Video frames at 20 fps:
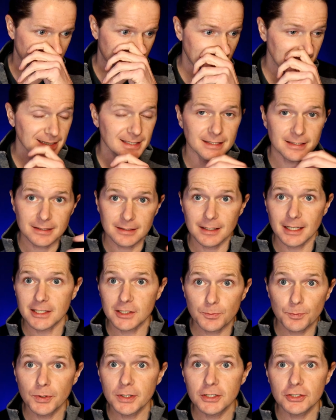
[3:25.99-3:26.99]
Like that's
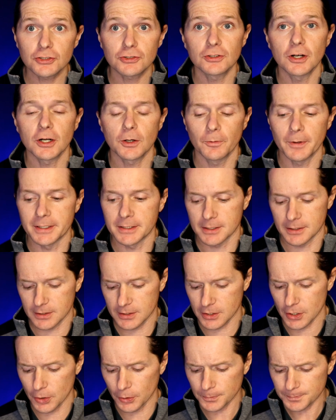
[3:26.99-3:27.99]
pretty strong winds.
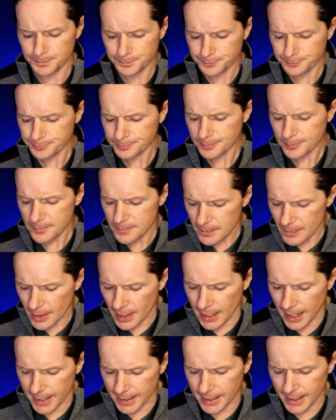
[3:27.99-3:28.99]
And so
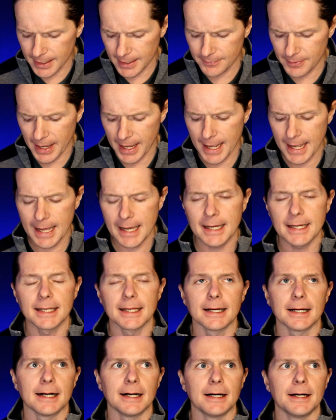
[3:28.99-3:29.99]
I kind of
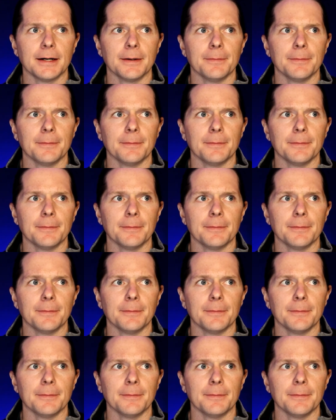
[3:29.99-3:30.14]
had